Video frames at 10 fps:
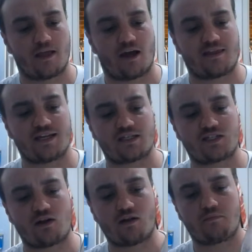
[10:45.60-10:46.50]
I think a
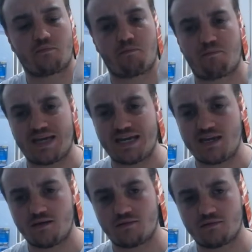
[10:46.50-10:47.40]
solid
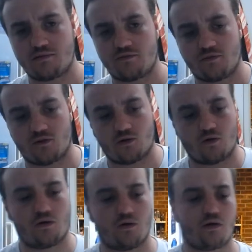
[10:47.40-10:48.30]
B
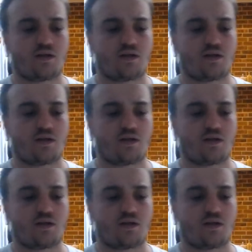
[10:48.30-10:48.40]
for